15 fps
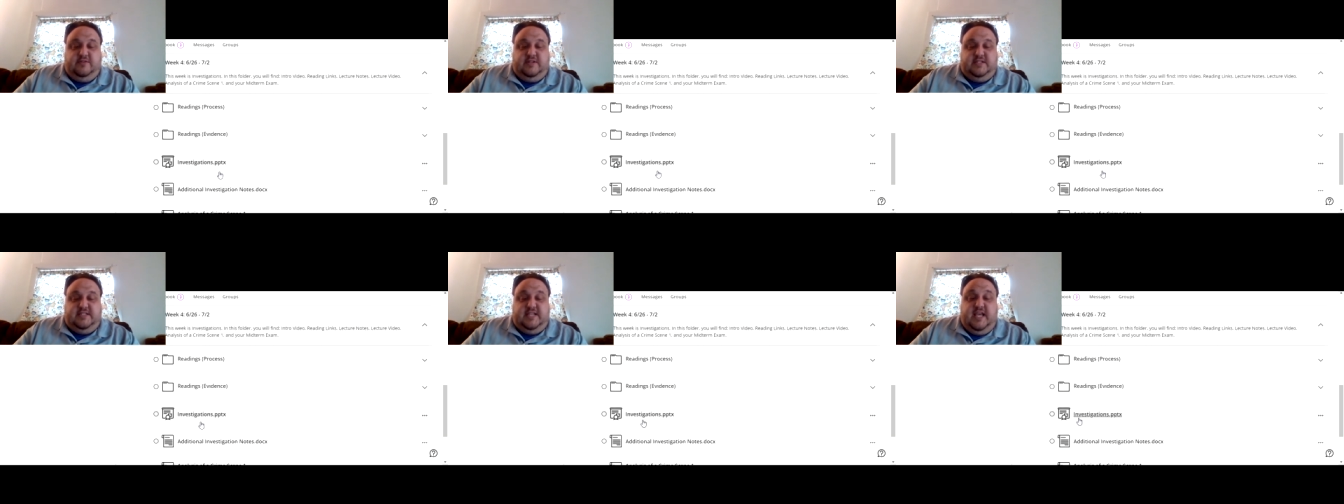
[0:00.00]

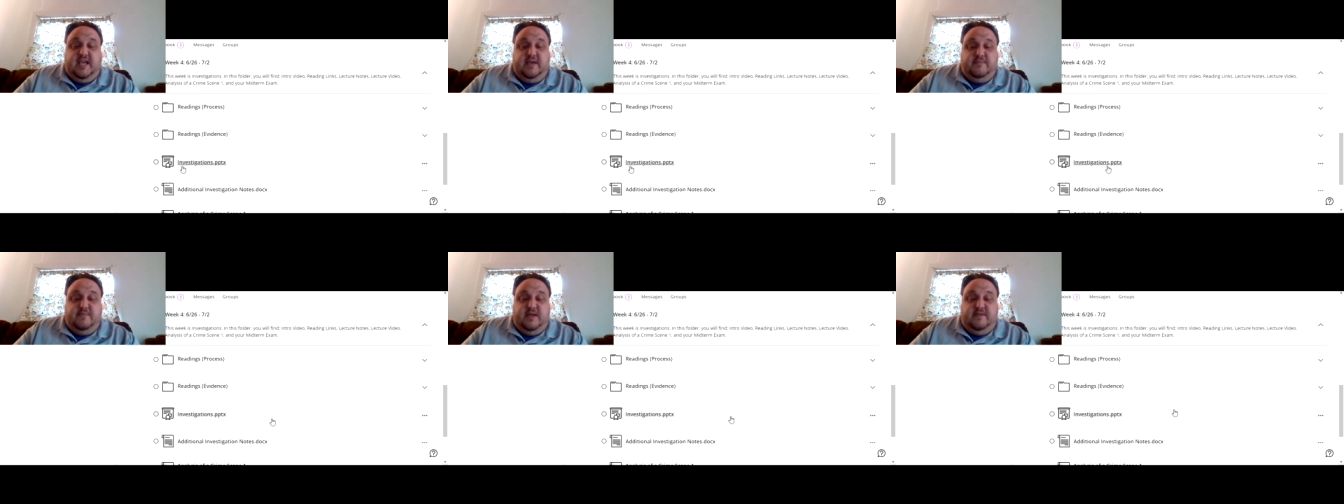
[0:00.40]
the
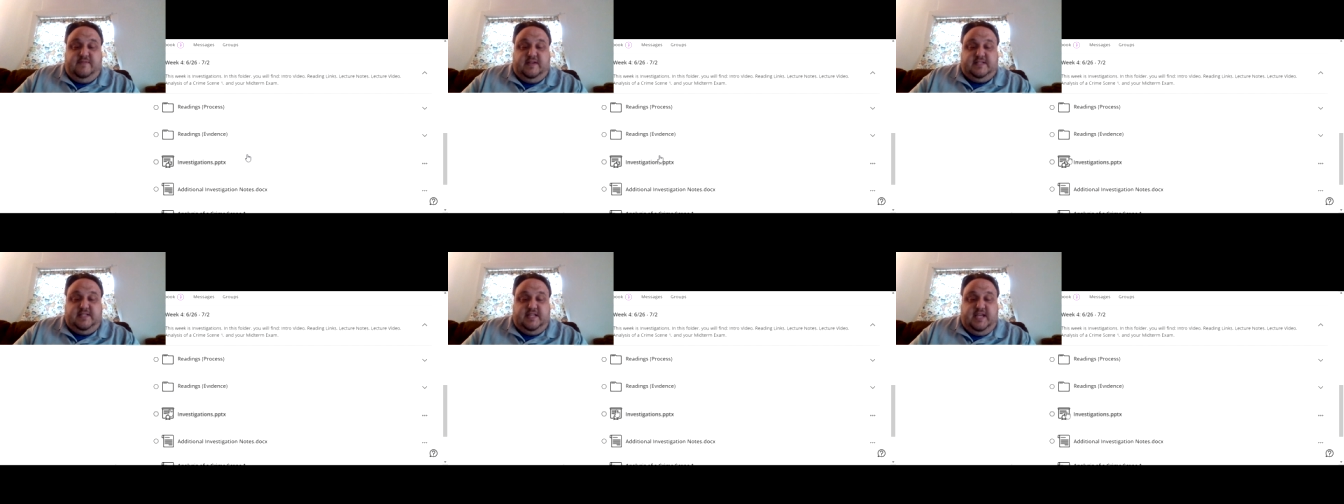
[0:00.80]
same
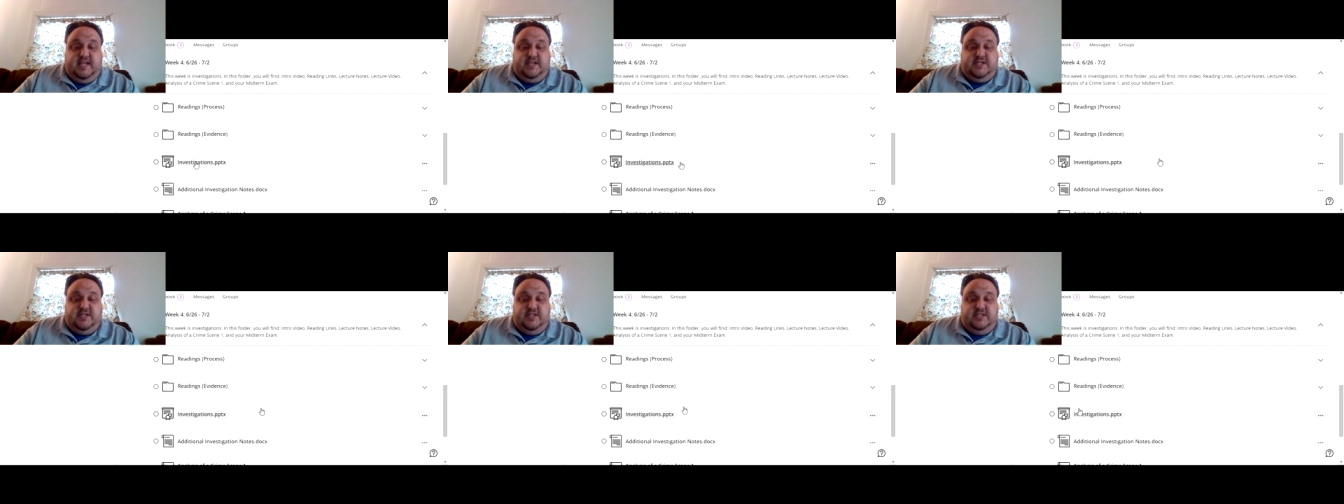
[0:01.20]

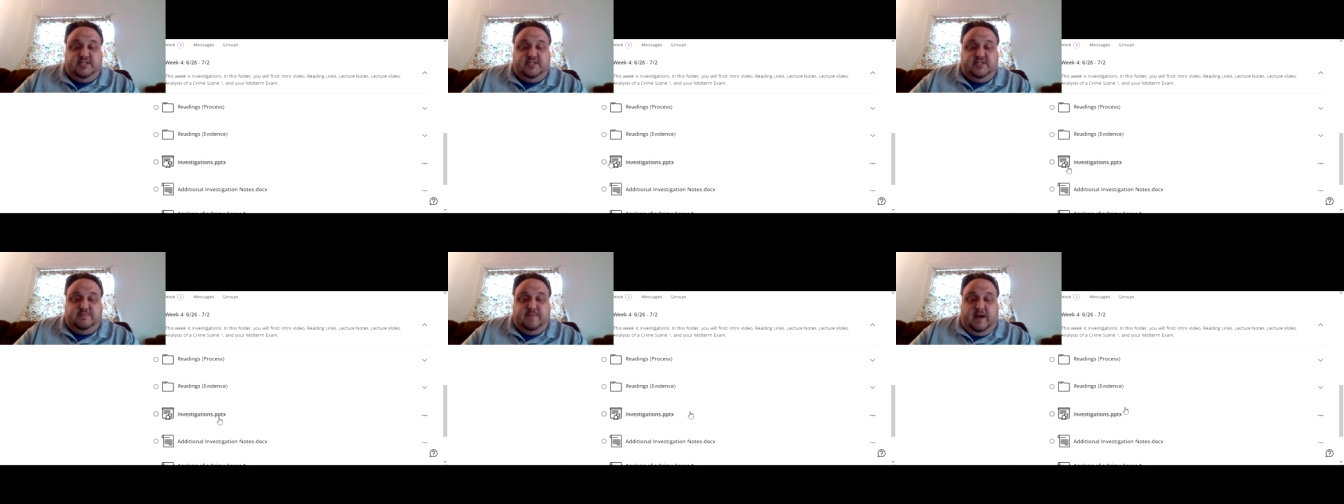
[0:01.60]

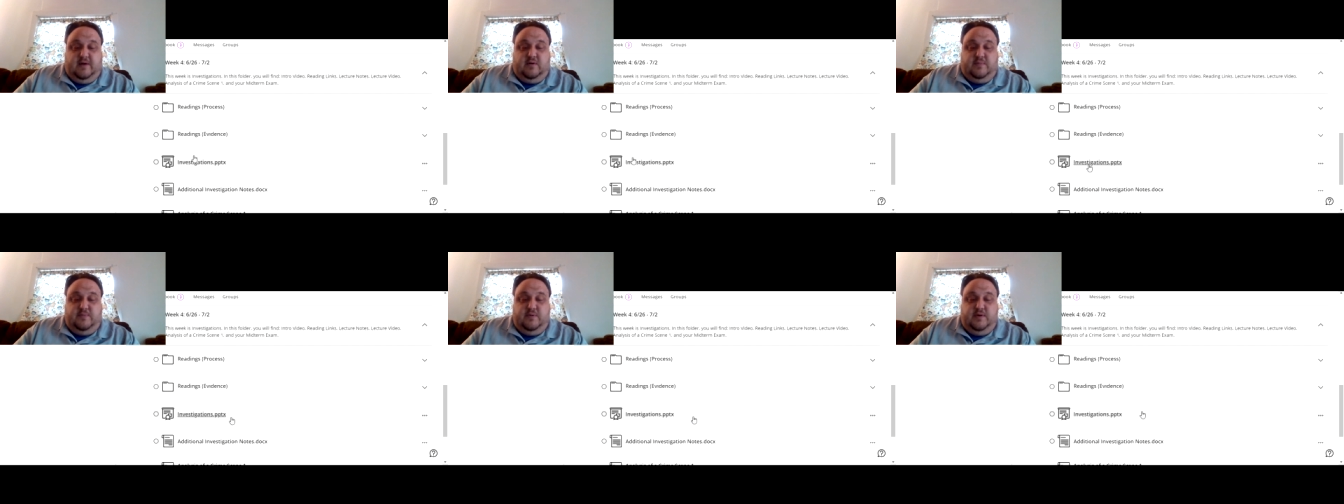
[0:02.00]
investigations
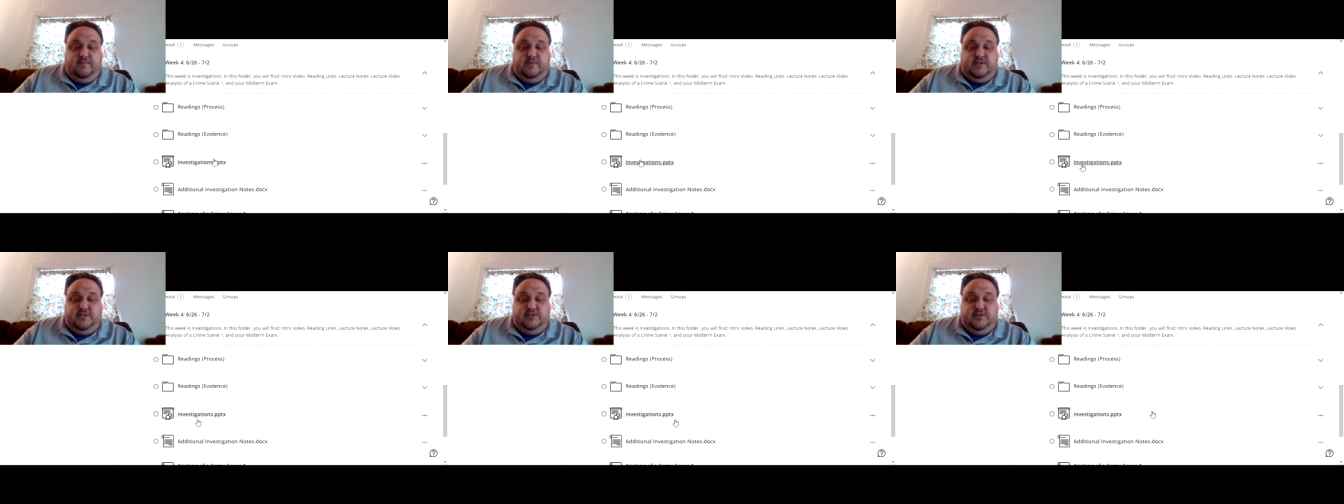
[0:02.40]
PowerPoint,
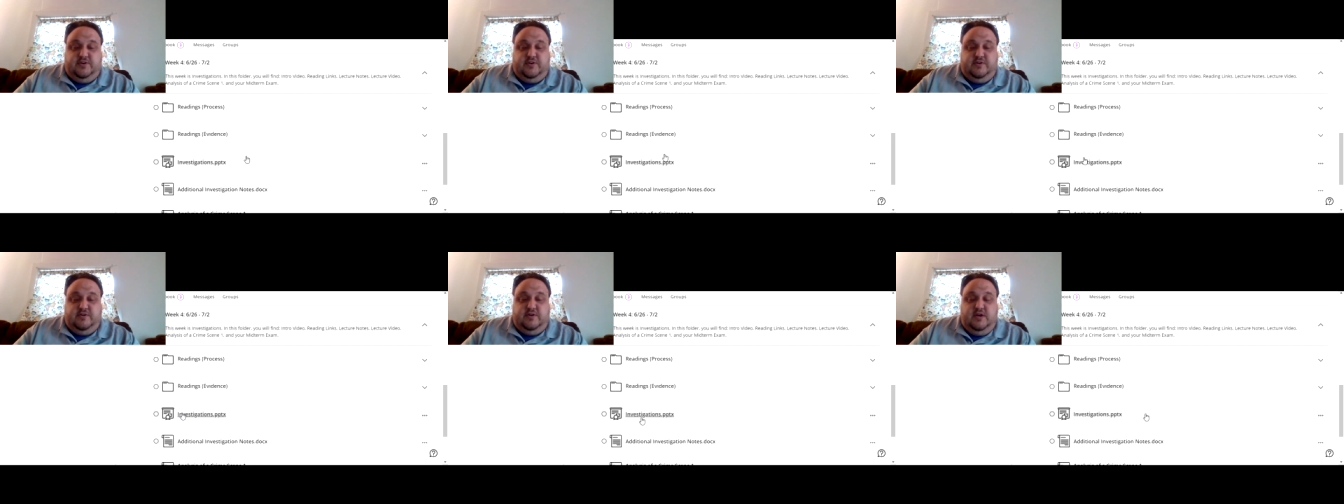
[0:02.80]
which is
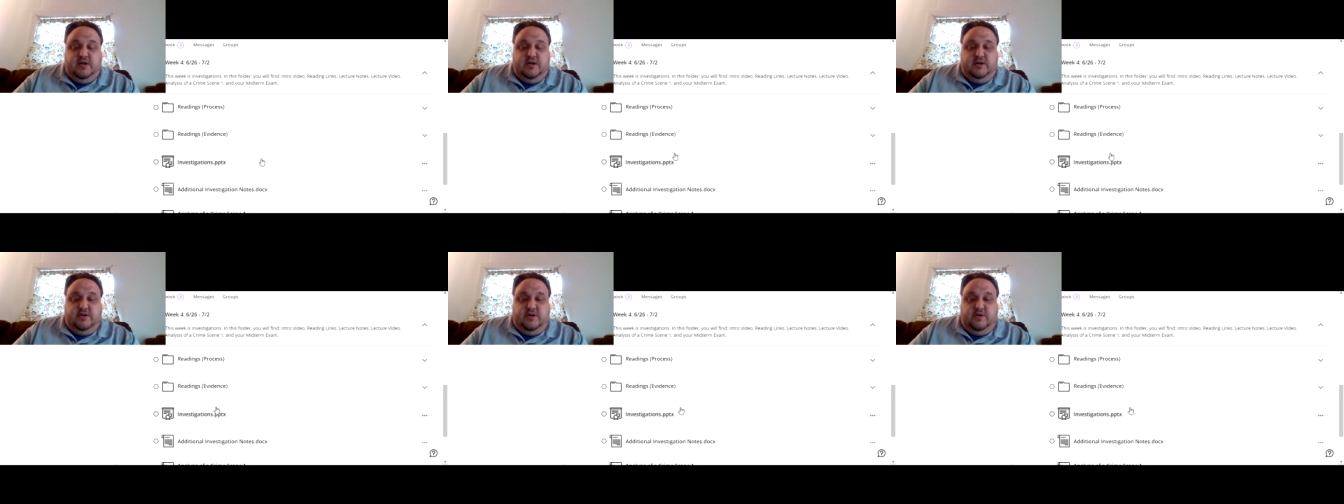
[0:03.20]
your
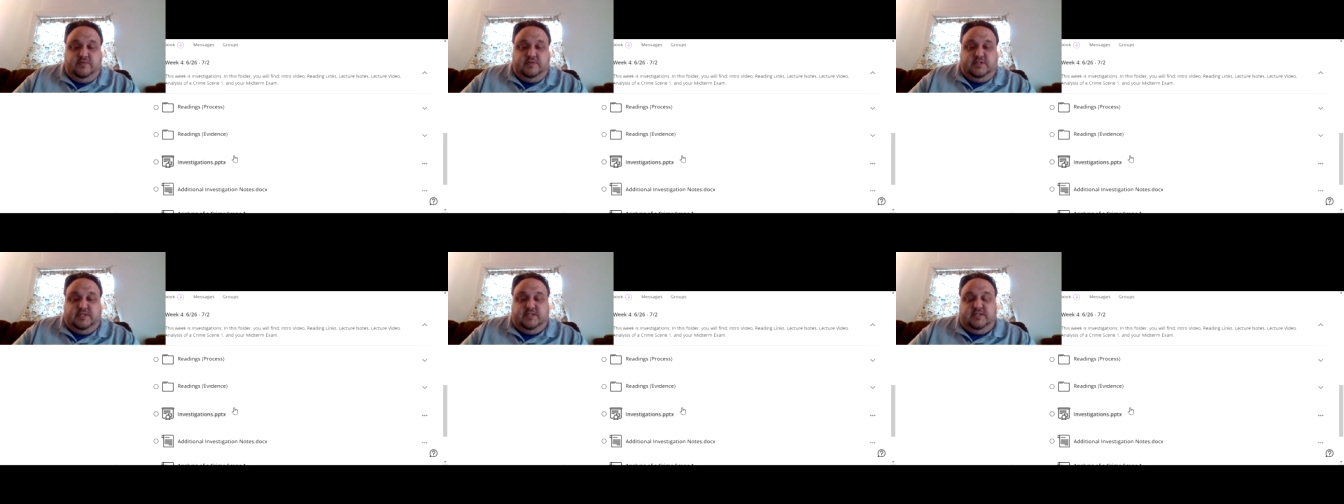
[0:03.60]

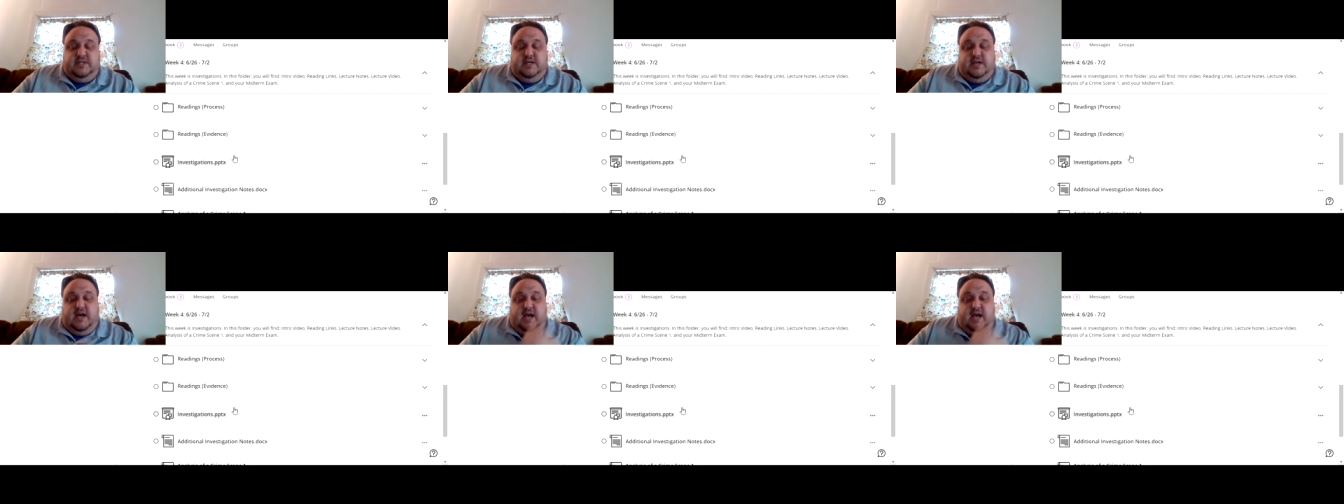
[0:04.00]
notes.